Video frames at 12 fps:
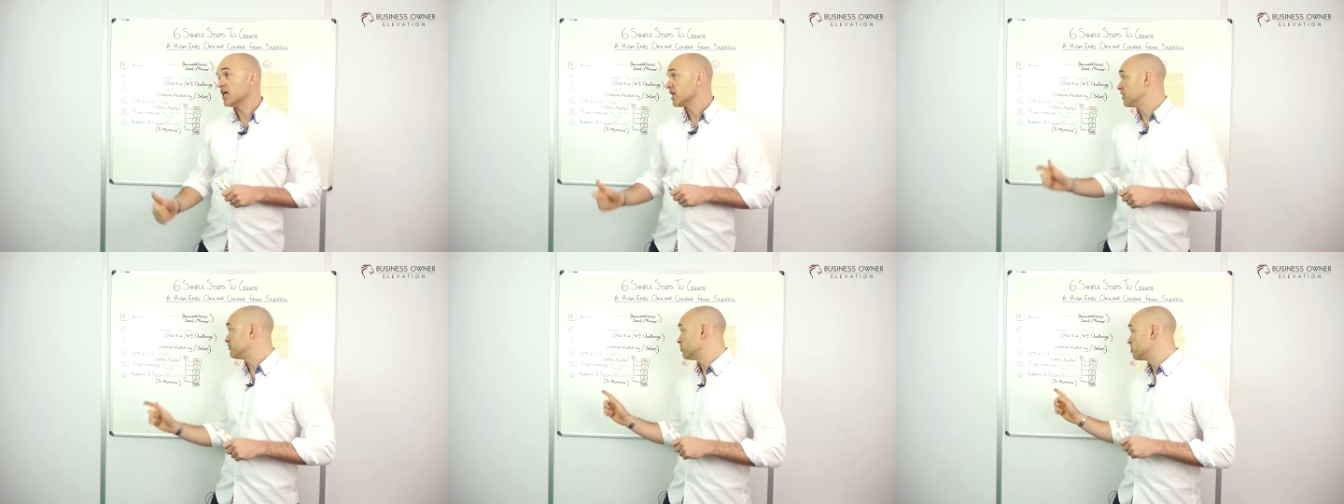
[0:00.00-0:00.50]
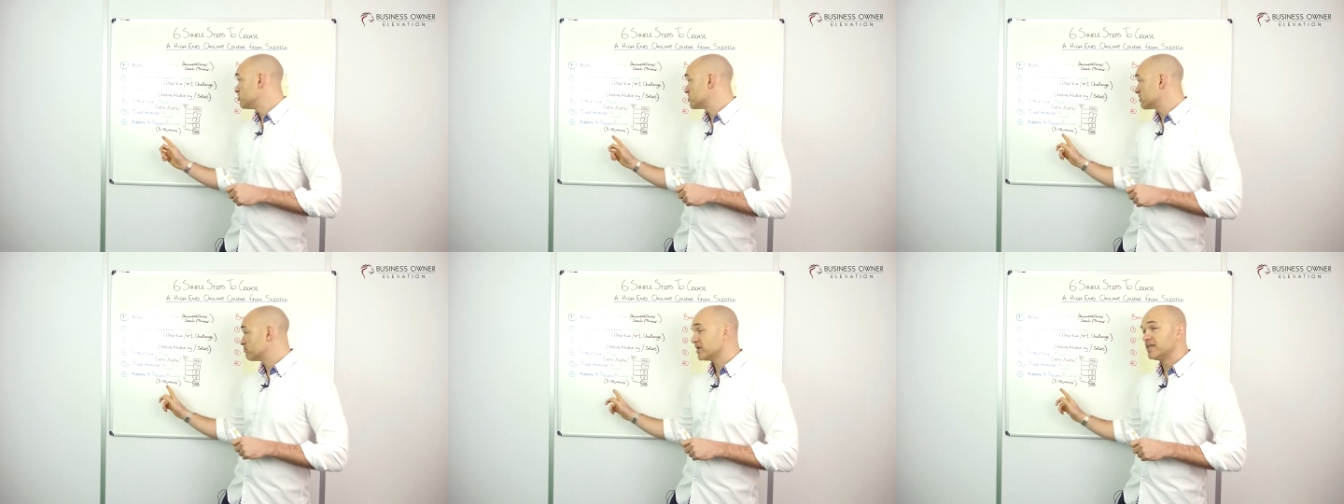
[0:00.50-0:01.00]
If you're
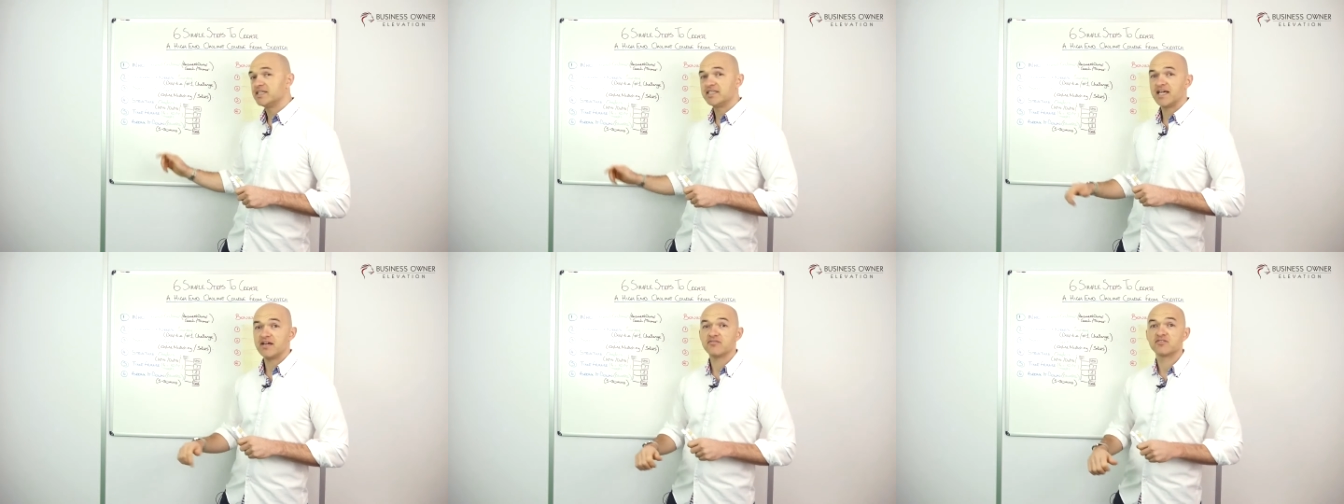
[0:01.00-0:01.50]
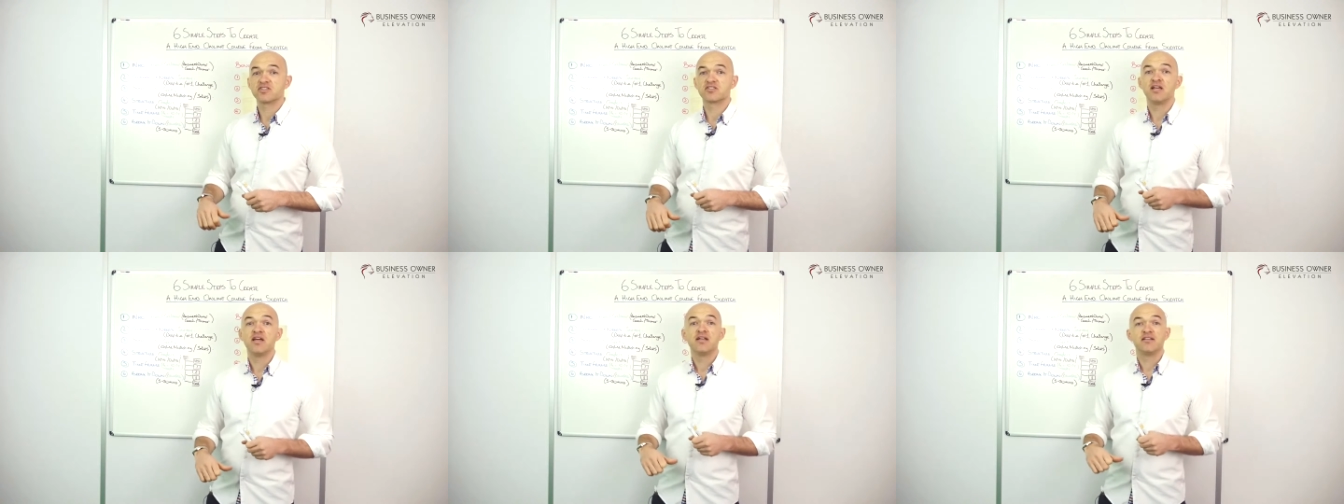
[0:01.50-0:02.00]
using PDFs,
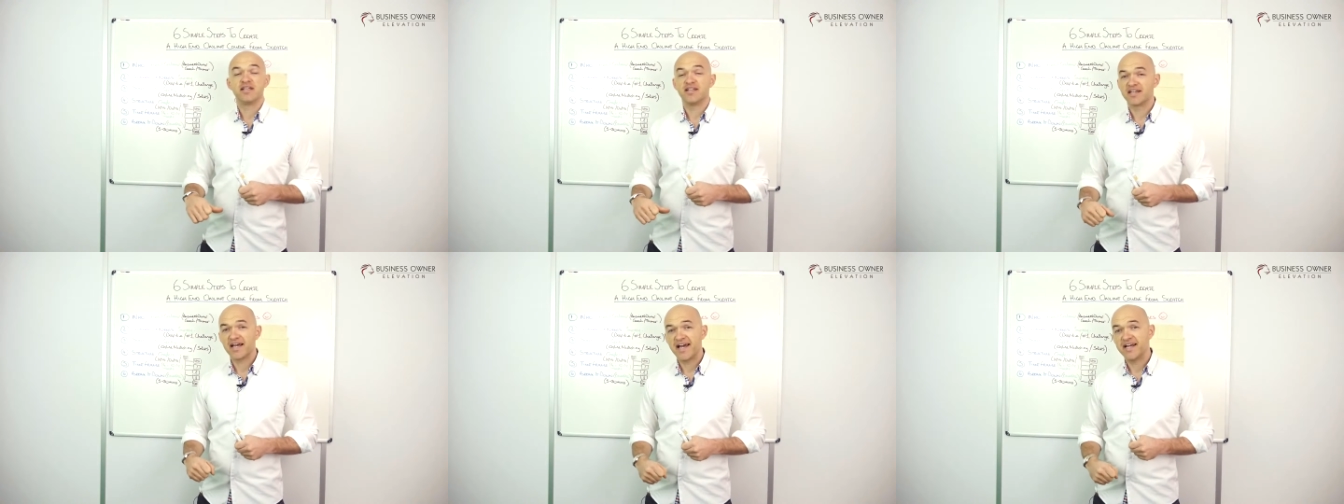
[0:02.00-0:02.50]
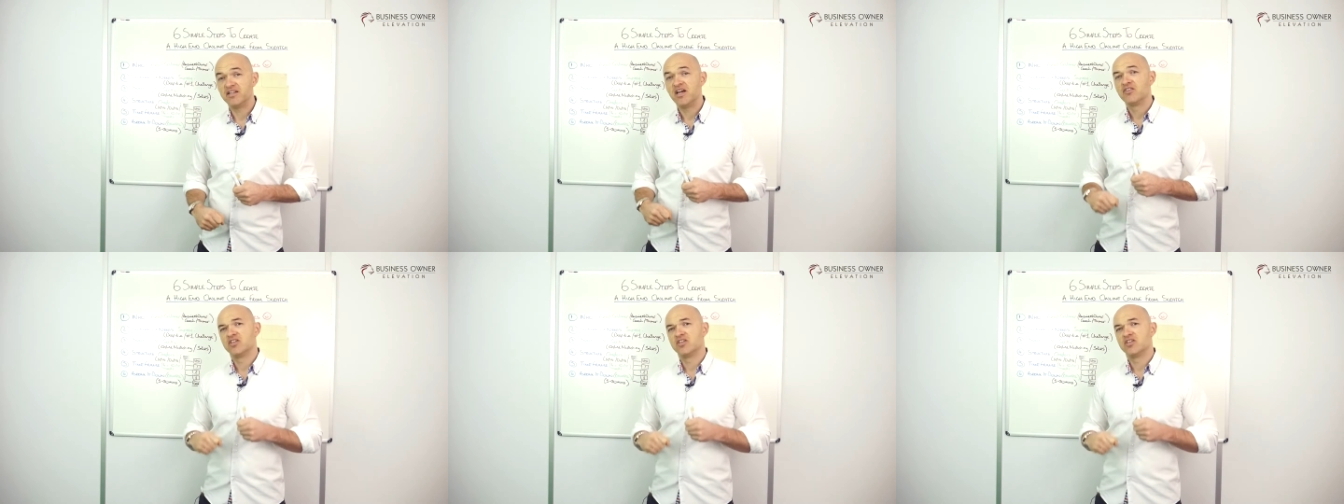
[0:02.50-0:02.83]
then again,